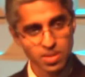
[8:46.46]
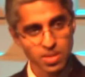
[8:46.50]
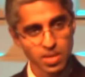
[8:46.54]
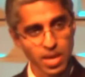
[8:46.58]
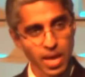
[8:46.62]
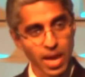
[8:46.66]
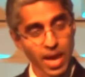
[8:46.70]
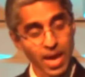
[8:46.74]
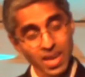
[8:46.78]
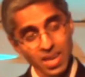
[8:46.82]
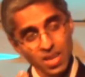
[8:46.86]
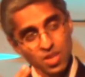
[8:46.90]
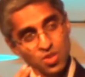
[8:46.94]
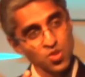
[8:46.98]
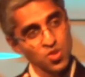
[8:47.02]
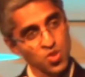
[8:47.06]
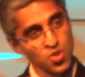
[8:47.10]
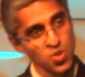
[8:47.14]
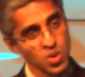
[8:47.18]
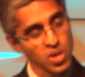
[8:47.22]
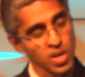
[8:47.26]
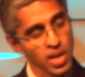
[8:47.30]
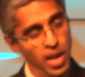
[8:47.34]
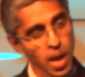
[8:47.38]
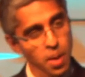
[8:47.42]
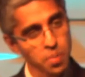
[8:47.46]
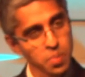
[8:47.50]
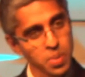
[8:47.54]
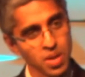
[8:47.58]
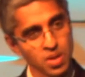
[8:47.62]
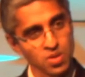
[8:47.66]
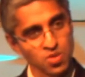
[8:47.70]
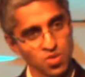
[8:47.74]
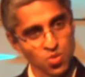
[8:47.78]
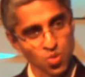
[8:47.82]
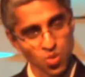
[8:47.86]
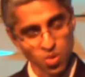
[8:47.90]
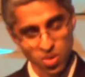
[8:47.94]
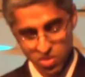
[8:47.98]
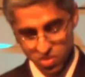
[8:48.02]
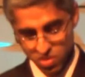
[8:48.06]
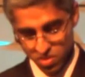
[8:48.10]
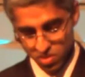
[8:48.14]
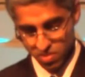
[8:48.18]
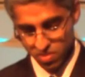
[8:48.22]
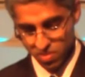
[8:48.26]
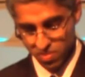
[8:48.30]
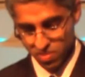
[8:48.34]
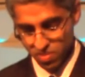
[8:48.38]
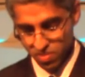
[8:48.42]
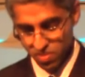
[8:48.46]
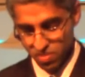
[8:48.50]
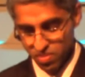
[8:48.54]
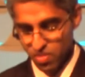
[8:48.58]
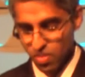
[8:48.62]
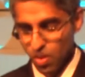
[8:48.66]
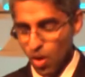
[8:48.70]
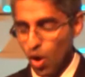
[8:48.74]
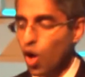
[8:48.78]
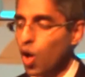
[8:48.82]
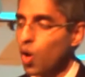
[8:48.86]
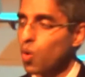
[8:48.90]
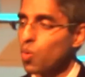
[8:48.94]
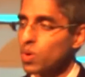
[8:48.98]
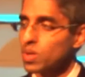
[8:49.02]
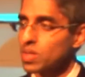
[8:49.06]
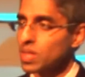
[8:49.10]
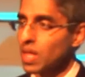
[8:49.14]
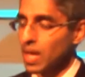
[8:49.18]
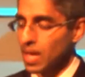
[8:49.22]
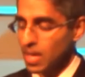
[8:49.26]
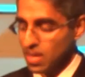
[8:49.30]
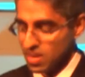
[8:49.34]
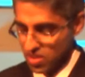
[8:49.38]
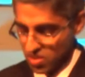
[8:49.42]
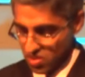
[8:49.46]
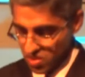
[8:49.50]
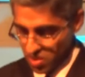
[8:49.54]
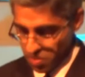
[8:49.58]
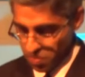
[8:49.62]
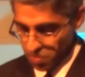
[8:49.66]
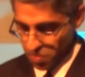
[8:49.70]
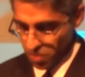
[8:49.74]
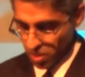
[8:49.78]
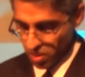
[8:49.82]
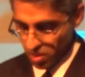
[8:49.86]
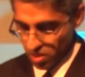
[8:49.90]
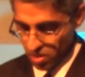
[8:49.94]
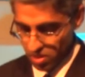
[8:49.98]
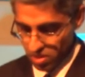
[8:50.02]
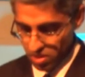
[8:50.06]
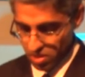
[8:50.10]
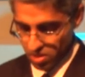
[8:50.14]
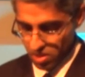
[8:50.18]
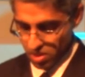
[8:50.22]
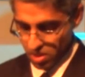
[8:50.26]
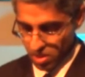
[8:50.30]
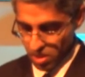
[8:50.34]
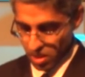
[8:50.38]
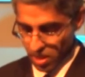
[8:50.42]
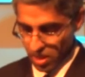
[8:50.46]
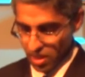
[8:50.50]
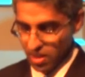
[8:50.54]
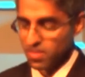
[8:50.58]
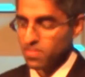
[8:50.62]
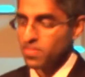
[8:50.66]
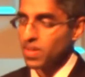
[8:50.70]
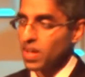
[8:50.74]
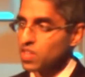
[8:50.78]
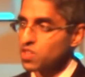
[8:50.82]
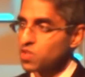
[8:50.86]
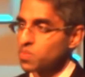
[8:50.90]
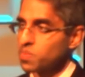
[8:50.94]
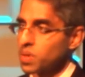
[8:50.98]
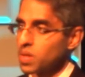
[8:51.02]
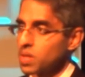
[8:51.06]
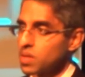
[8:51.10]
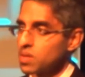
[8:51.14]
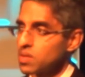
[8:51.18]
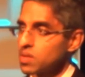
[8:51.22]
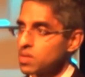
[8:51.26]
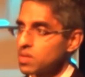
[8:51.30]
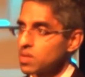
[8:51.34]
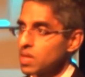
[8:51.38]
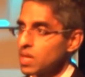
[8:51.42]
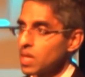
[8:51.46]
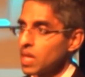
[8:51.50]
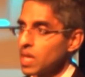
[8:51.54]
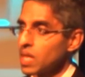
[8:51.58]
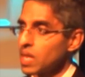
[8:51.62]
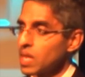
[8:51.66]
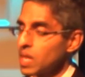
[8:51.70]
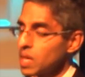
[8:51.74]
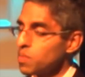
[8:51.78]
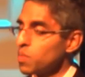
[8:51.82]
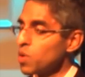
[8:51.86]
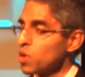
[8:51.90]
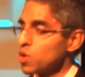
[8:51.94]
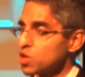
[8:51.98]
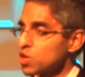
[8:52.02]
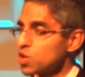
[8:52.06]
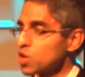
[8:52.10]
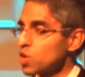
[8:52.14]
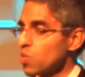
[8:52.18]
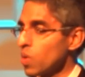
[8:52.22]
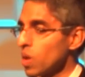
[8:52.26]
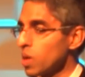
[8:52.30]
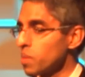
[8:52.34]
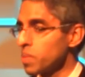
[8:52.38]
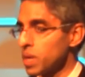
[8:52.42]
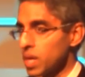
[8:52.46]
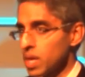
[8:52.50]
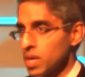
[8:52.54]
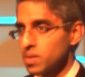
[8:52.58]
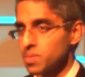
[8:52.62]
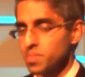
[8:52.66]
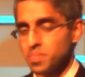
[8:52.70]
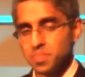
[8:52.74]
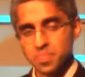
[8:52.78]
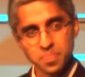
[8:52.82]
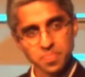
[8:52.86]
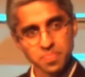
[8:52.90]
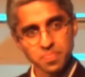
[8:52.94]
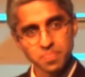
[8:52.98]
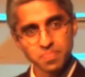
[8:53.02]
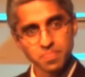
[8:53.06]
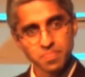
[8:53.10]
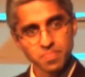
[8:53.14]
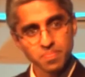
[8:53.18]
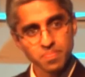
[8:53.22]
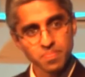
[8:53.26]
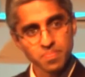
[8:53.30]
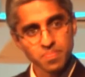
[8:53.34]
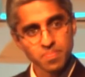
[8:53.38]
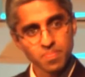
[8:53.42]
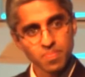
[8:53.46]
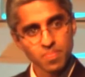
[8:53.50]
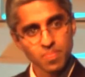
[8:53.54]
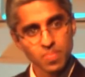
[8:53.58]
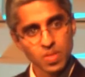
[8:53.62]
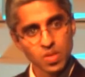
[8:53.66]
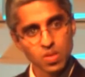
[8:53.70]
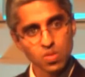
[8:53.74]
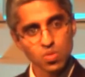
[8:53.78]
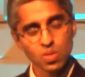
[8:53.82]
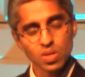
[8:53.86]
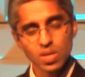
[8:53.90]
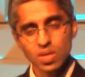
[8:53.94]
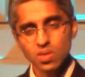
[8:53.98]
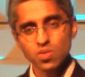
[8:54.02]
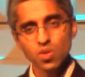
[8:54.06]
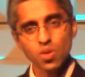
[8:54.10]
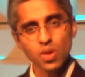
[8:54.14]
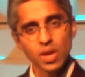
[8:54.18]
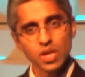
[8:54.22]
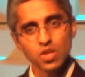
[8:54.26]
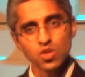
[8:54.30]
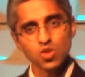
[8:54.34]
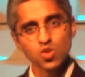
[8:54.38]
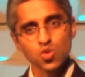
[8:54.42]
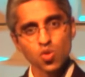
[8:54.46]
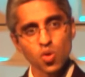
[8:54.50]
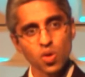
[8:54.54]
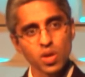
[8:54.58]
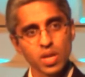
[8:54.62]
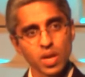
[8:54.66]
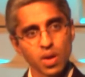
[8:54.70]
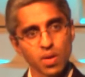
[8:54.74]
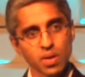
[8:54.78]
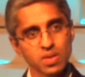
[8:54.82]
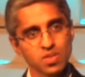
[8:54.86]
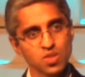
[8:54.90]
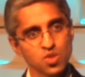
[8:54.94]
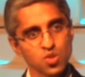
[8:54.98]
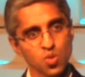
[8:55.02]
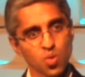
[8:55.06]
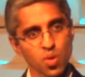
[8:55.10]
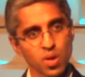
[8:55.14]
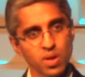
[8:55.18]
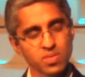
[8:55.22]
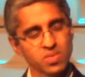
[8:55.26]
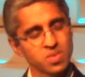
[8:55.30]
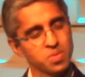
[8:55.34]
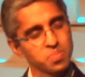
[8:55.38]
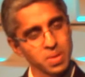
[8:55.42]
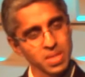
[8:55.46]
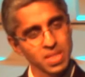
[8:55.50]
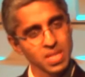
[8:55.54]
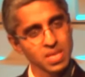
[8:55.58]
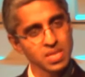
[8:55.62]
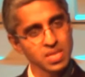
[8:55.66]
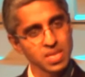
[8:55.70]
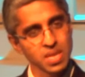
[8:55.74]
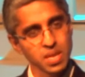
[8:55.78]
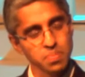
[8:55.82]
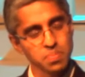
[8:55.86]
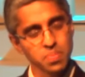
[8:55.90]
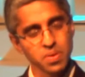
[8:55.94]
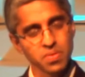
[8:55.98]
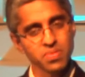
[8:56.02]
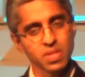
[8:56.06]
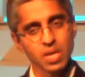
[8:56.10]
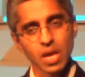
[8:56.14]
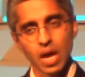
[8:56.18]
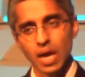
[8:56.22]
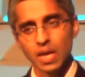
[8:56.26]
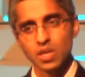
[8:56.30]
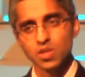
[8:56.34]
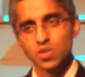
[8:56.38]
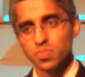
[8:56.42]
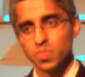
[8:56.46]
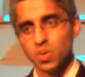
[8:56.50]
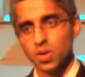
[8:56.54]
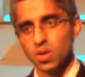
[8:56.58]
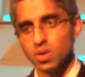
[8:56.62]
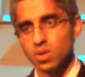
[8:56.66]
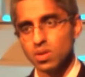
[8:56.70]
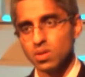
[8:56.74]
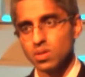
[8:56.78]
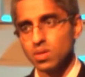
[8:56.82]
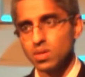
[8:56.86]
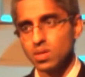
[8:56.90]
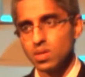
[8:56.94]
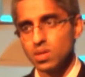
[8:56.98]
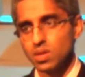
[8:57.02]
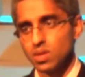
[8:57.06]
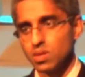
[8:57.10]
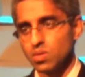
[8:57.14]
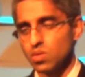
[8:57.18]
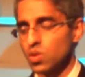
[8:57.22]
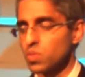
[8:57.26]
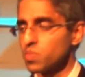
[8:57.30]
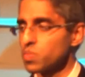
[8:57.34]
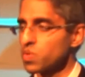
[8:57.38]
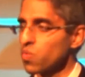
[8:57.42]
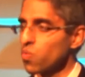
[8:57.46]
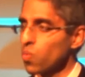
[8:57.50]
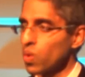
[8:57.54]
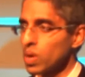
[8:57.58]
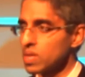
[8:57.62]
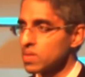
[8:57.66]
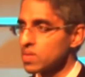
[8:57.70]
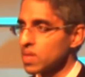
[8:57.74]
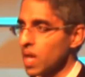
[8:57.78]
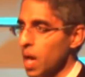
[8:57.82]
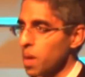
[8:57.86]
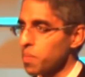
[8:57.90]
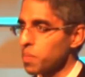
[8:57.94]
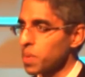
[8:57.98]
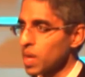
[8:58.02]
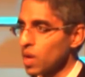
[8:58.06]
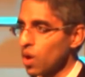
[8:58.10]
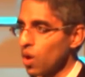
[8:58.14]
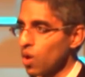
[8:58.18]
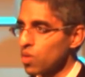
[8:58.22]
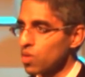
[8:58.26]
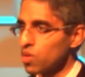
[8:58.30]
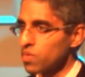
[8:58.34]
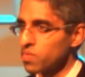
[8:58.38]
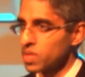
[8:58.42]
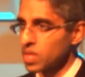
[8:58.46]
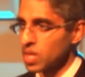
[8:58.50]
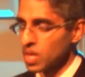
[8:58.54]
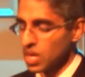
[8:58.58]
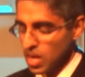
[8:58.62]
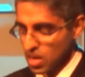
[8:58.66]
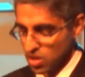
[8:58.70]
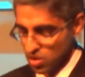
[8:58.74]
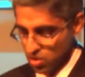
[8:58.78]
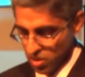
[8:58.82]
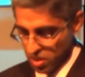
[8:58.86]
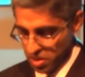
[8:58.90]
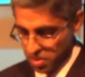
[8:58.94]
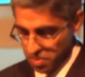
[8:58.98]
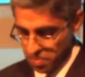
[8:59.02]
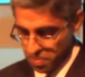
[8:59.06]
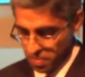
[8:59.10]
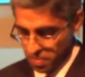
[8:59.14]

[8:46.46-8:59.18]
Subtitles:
and in student happiness scores, all with a simple investment in emotional well-being. So these are extraordinary stories, but the tip of the iceberg in terms of what is happening all over the country.